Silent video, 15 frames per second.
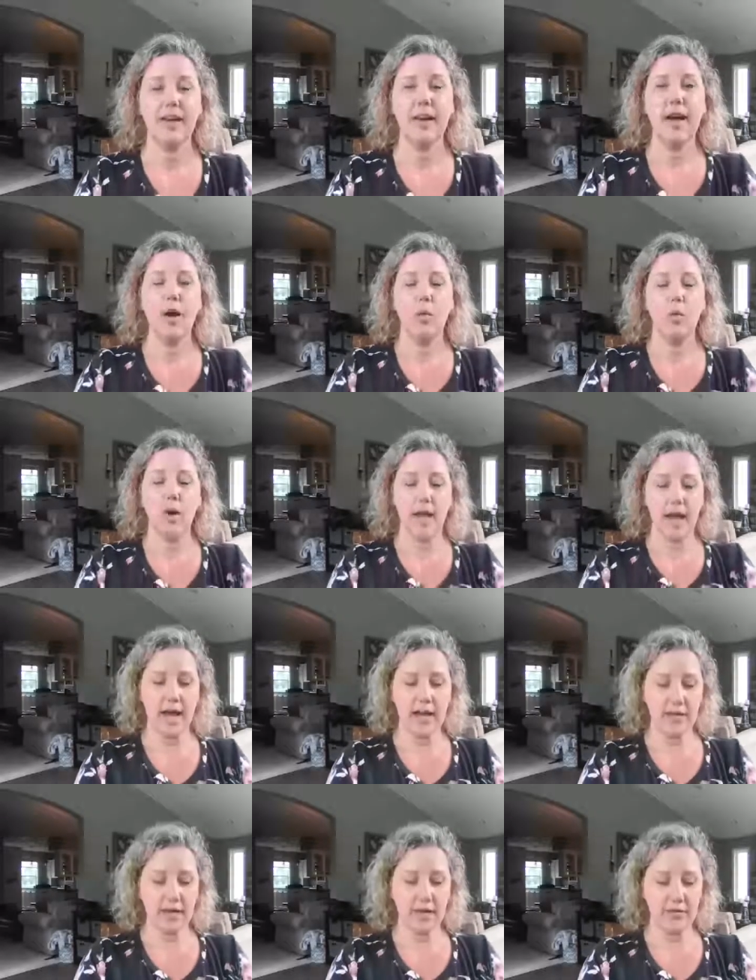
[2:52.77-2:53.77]
When I
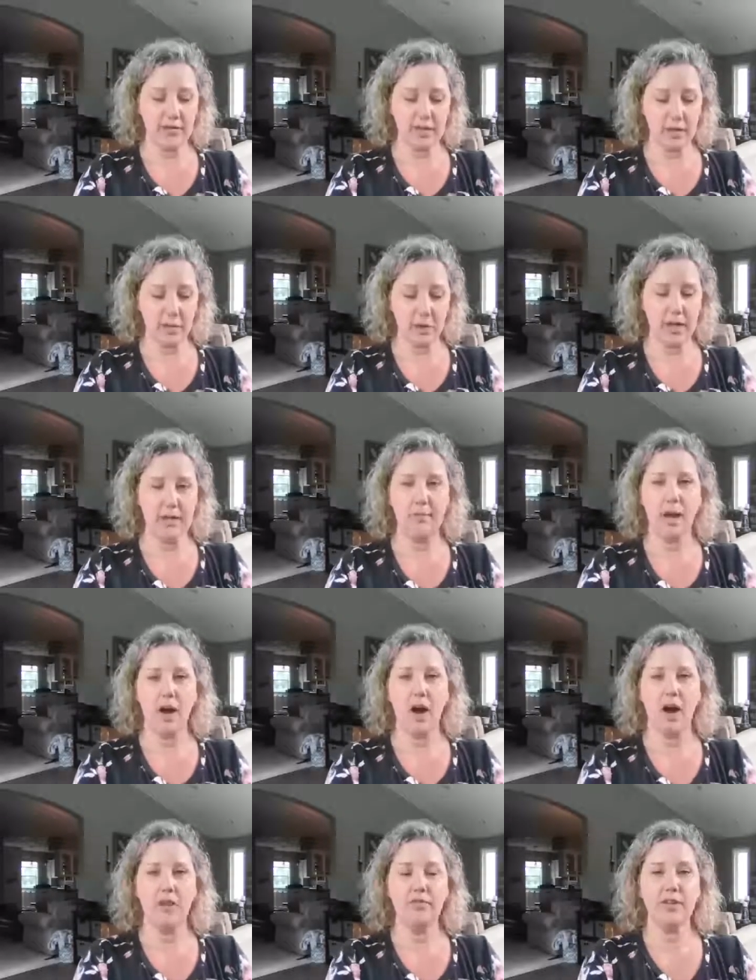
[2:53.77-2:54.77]
have someone in my
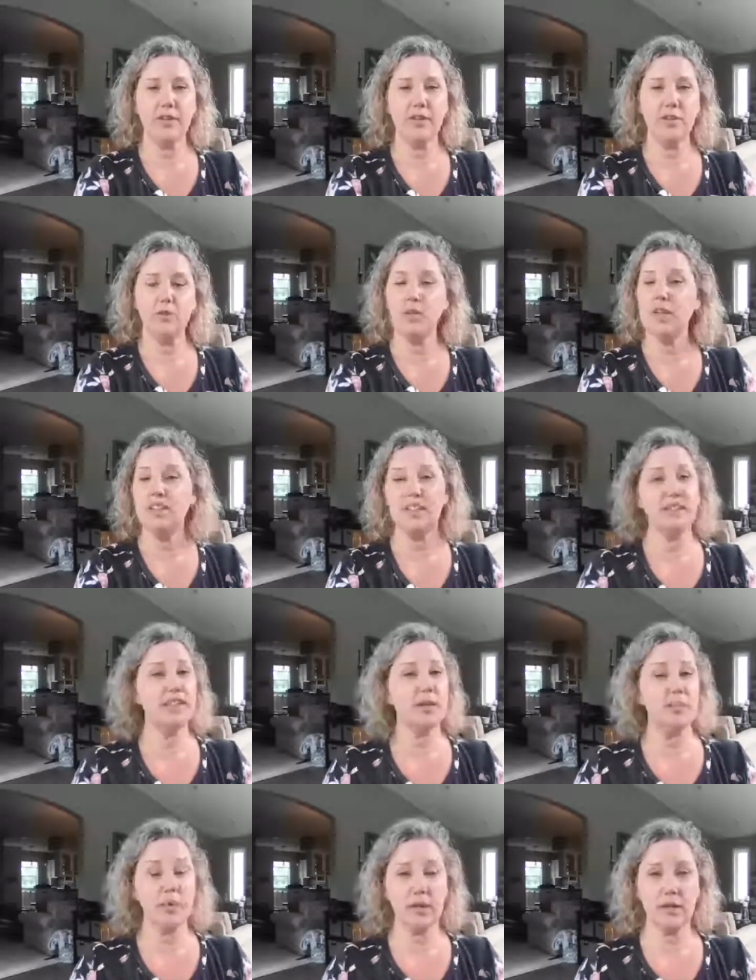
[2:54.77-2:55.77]
office who doesn't
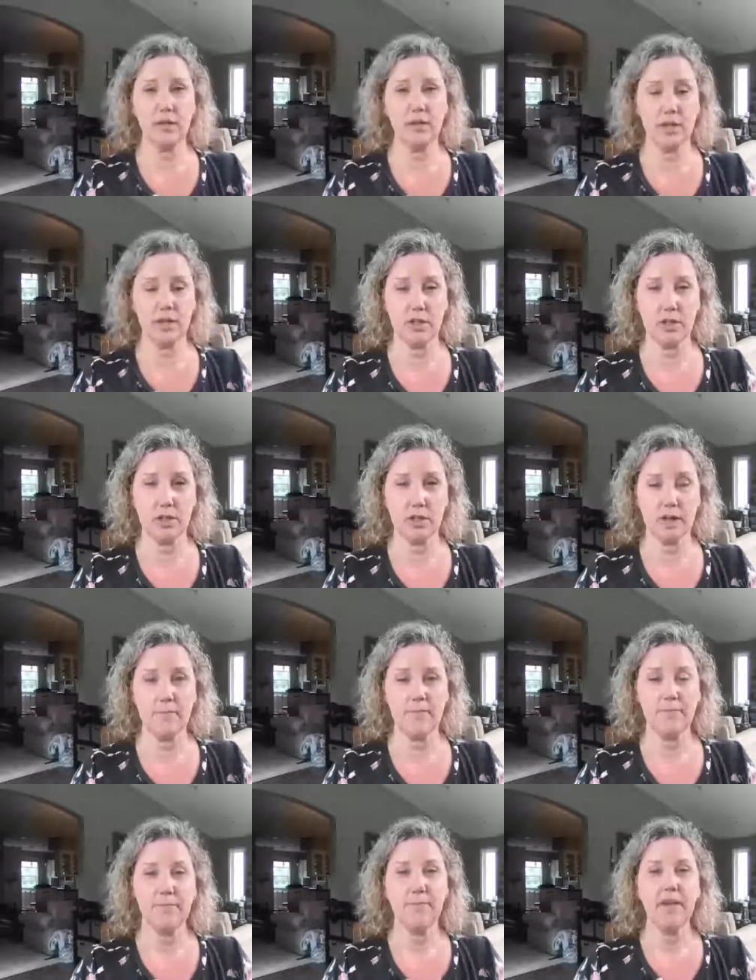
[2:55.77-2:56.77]
typically drink soda,
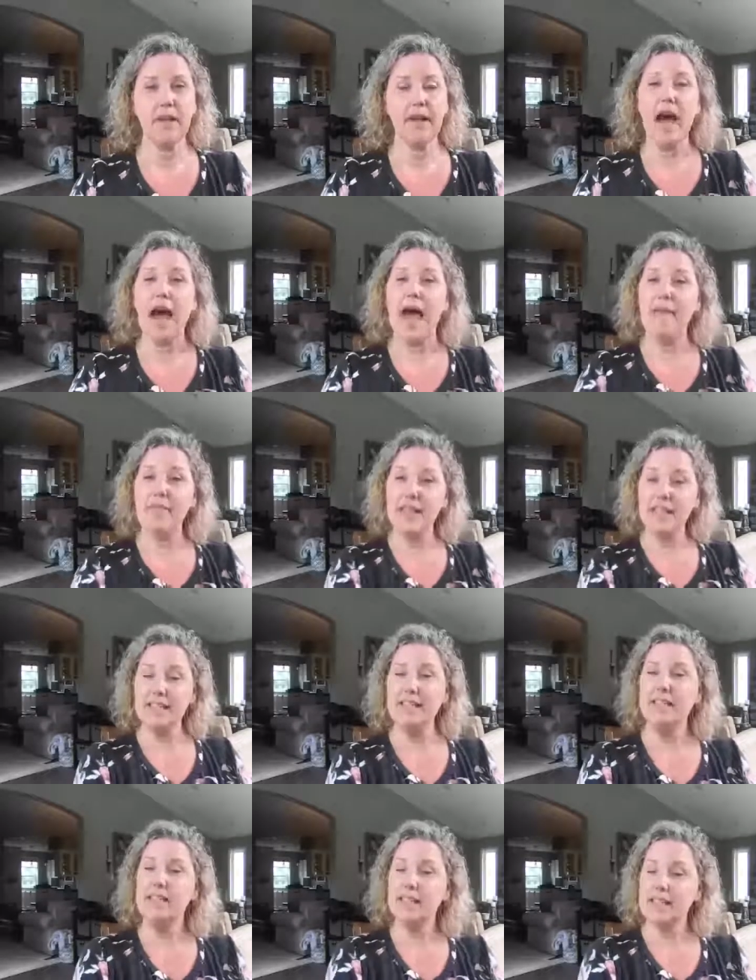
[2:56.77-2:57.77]
and they
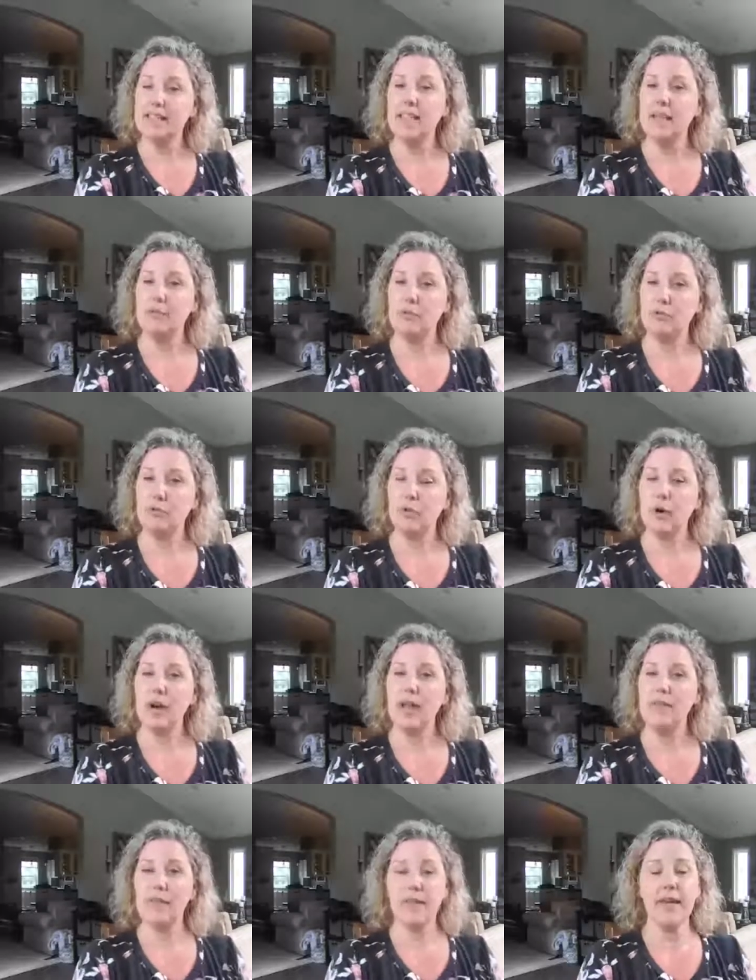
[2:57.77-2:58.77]
did the day before,
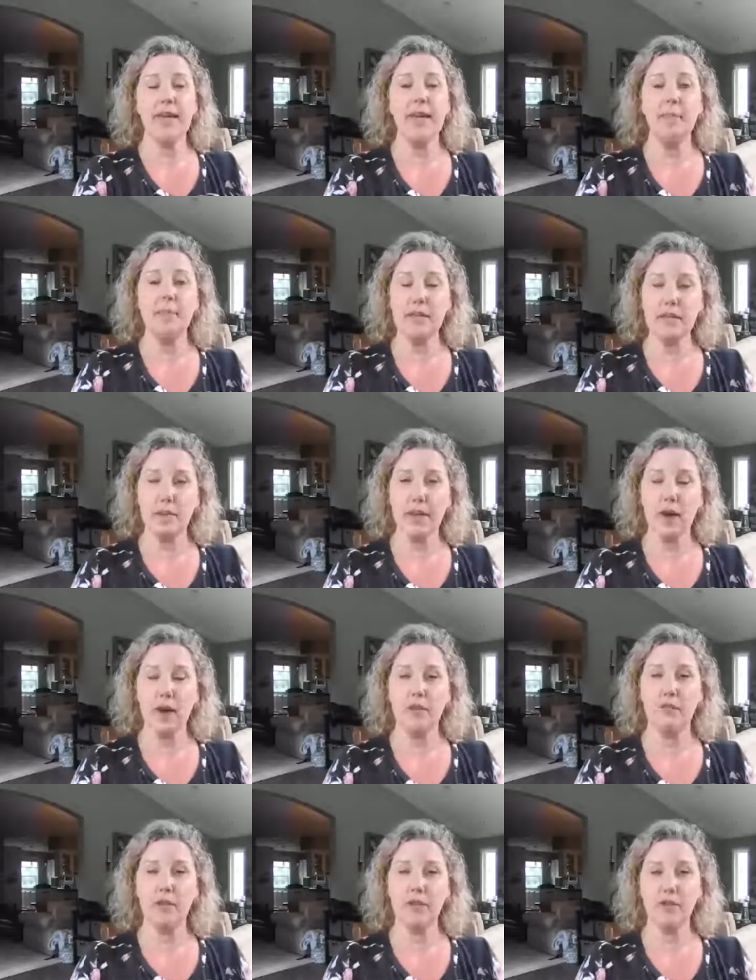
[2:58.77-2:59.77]
and then they came into my
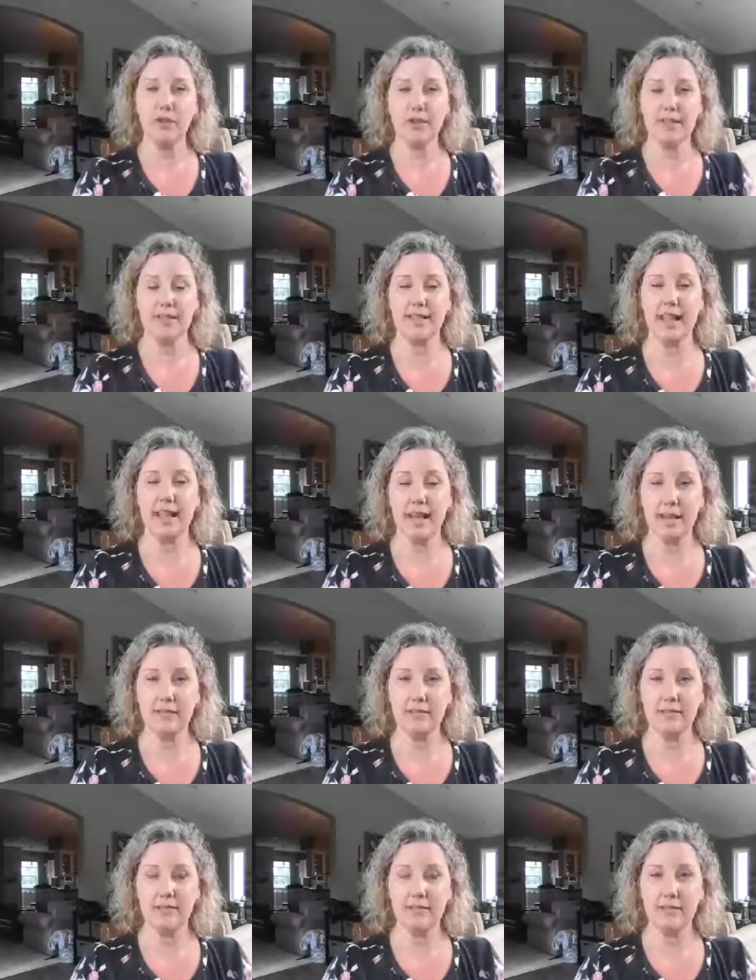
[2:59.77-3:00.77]
office for a scan,
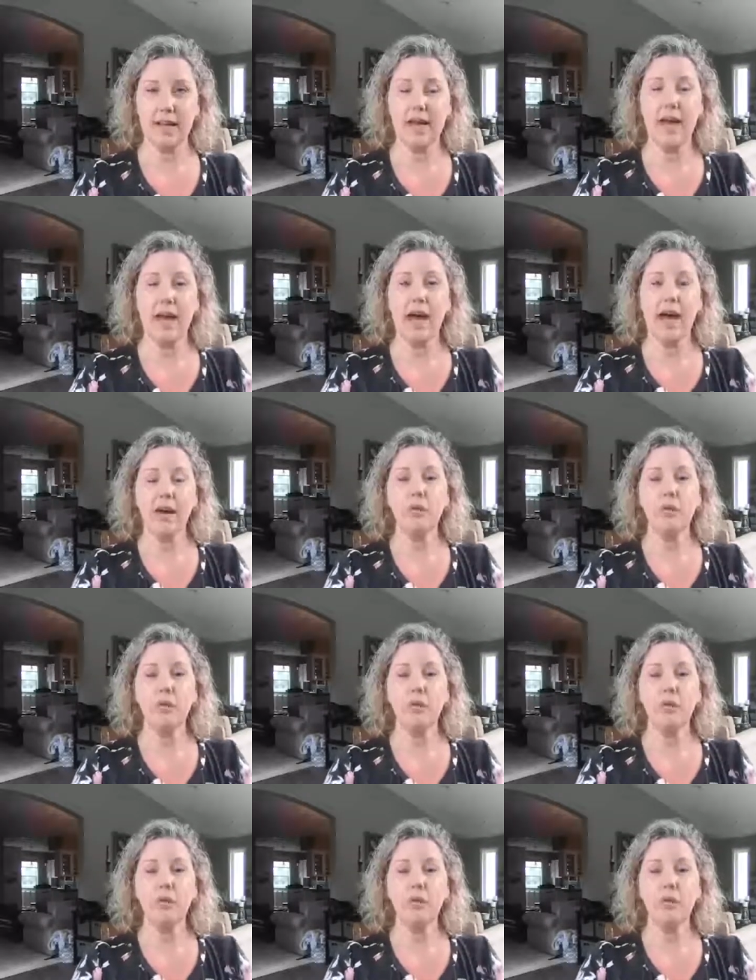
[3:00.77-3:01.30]
and